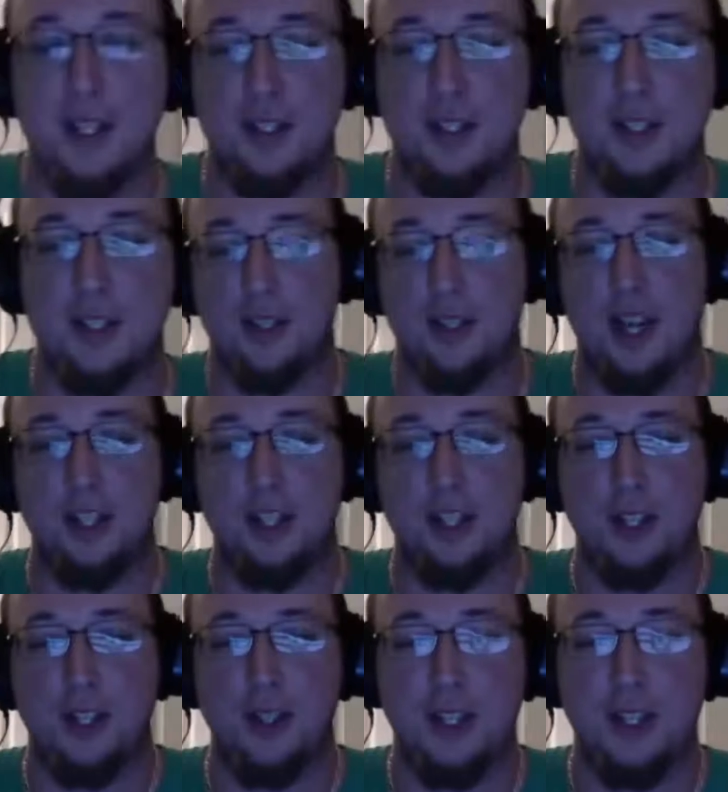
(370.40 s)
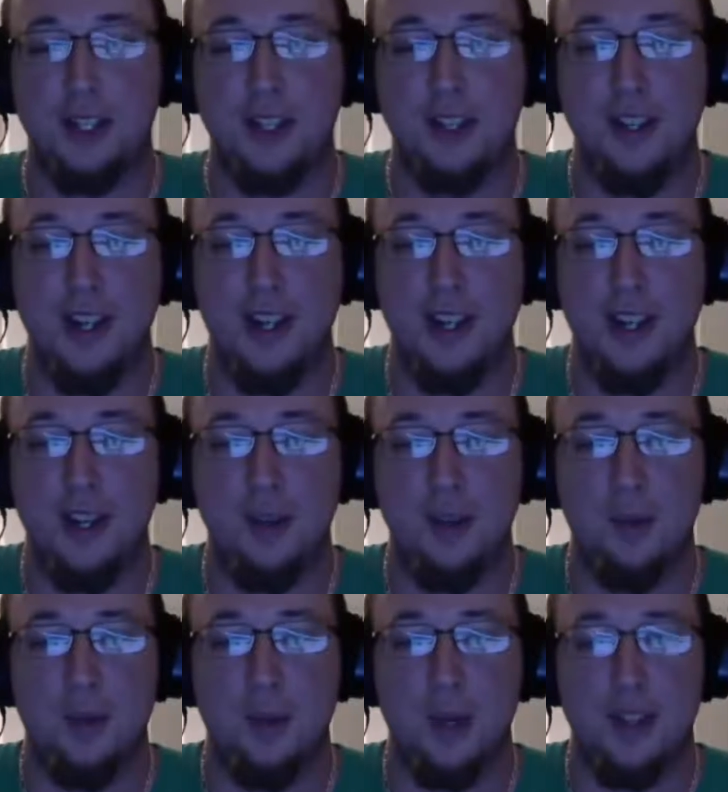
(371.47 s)
if you tried shooting
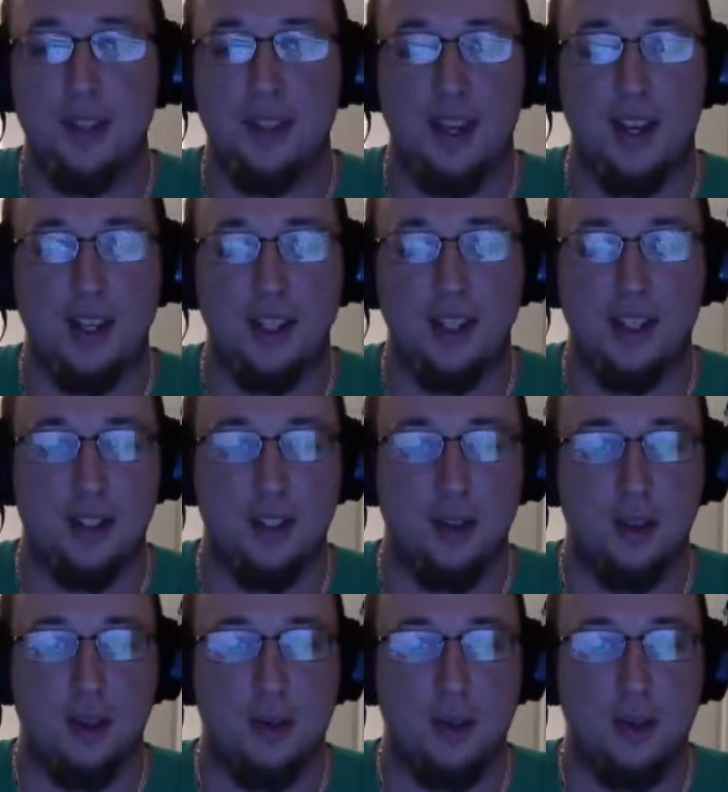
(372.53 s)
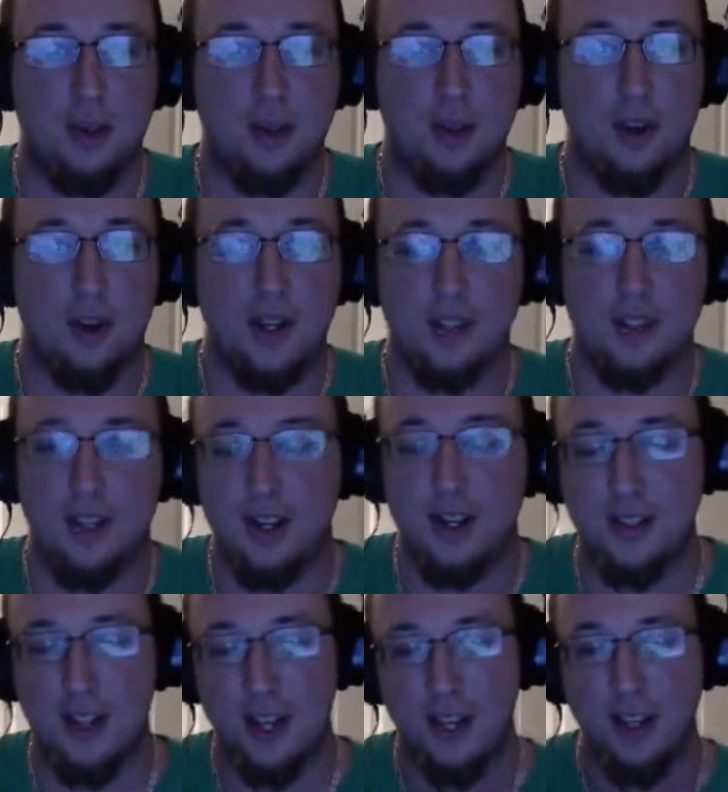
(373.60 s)
with just the normal
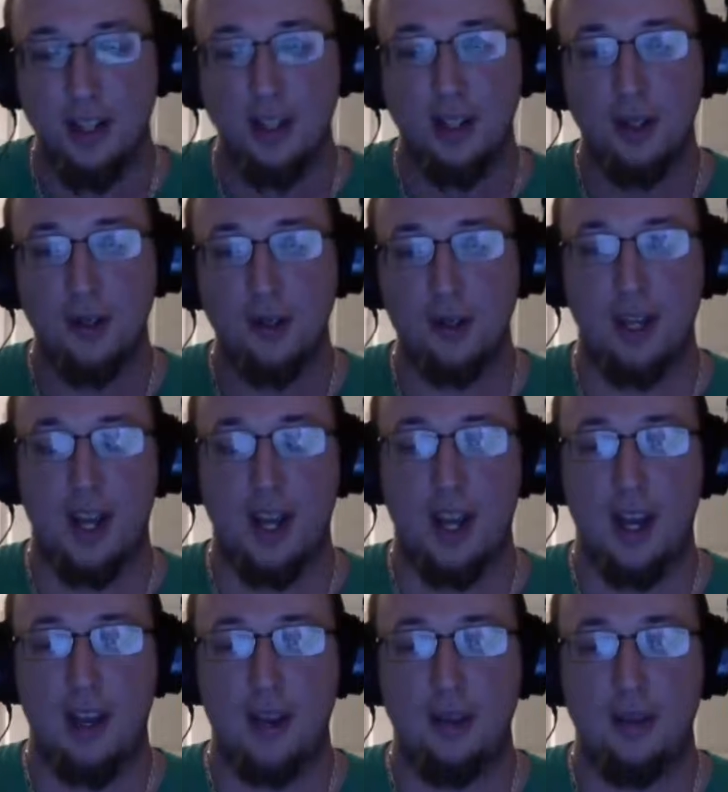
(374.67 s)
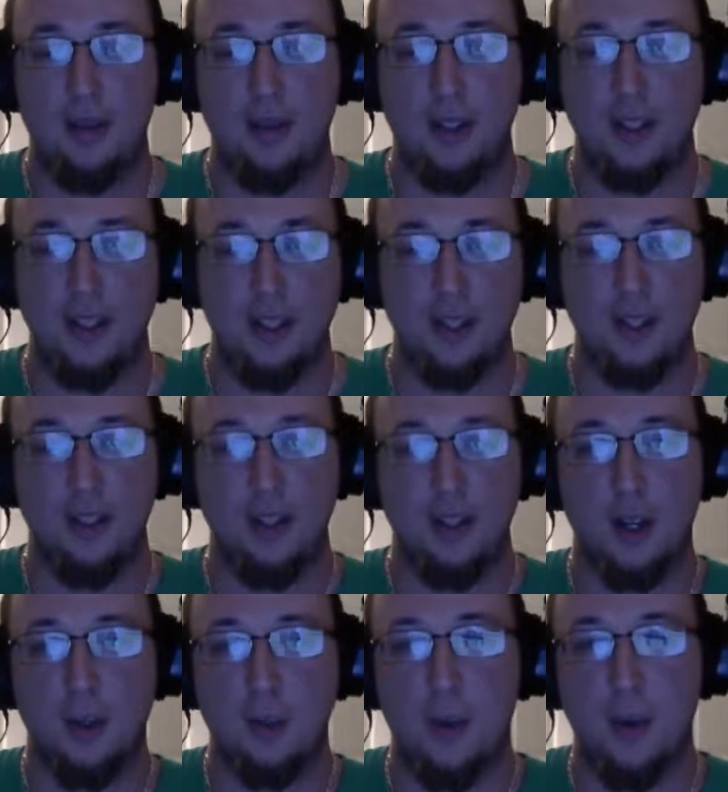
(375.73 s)
crosshairs, you could have your
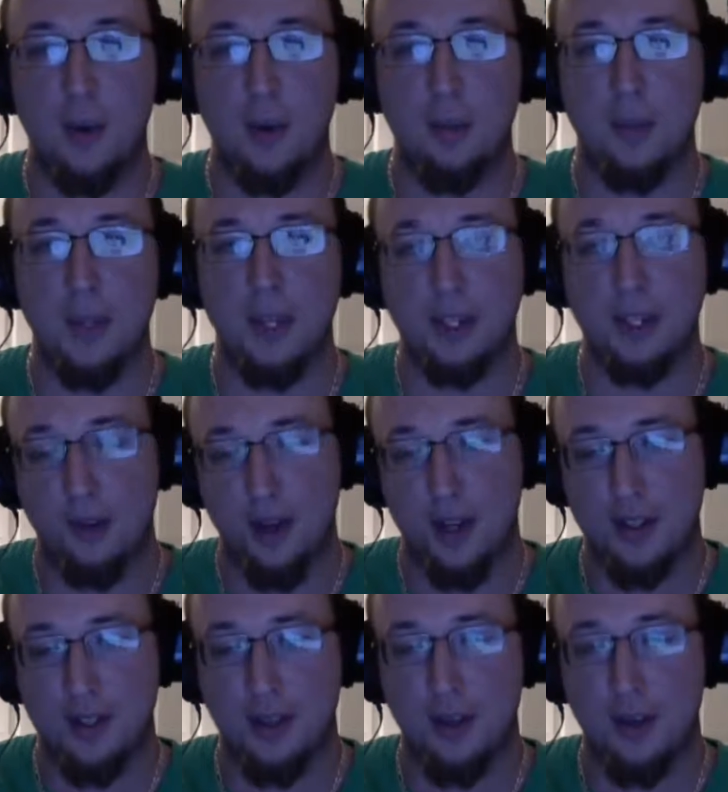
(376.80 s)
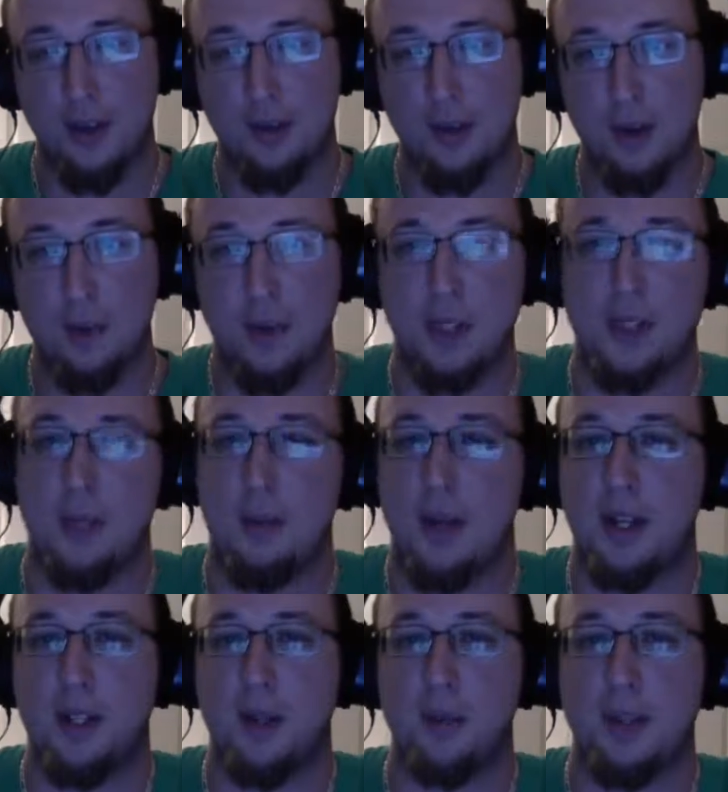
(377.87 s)
gun point blank crosshair over him and
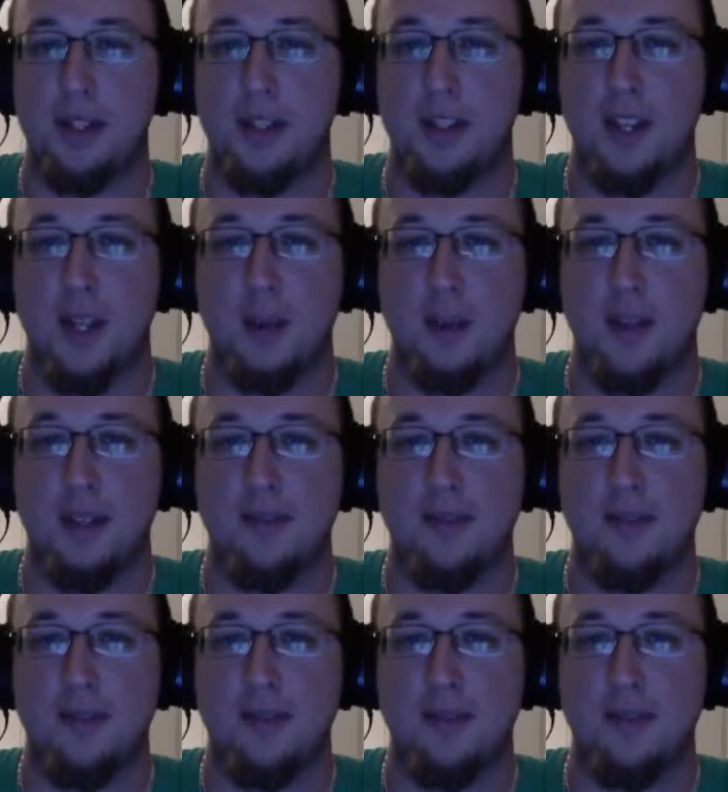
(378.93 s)
somehow you'll miss the enemy.